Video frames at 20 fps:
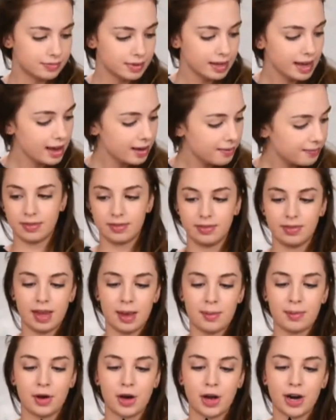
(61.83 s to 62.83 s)
Okay,
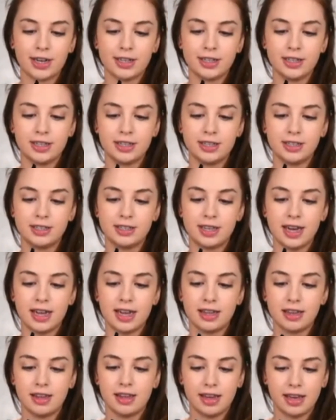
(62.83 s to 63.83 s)
I'm gonna
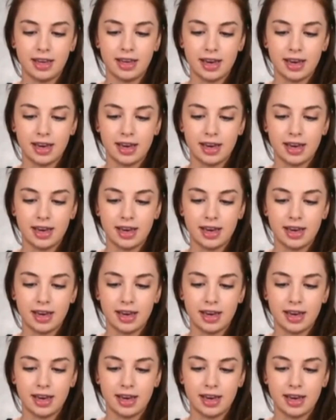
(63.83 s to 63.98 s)
set the